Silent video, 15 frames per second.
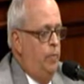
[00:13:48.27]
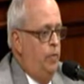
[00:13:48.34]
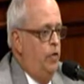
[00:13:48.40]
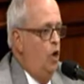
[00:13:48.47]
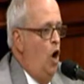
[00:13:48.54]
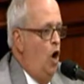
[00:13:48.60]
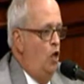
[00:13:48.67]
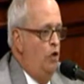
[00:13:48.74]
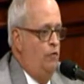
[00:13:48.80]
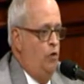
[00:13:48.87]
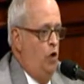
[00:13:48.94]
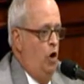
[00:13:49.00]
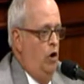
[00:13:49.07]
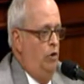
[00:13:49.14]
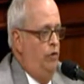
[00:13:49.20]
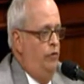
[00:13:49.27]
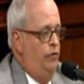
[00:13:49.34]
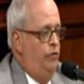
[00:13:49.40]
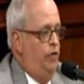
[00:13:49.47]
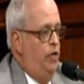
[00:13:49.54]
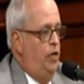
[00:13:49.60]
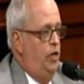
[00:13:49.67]
the Olive
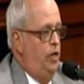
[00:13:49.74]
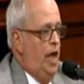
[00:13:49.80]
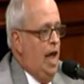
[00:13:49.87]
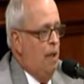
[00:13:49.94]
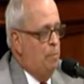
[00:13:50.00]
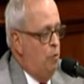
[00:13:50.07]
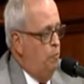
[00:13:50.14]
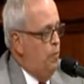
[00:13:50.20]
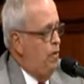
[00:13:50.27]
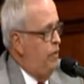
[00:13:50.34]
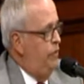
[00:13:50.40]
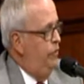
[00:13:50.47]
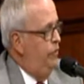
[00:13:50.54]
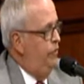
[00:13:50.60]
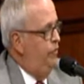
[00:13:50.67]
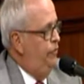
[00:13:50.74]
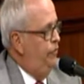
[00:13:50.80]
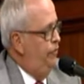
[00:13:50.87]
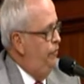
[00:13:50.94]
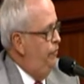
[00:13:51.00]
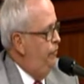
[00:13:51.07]
Gardens, the Applebee's,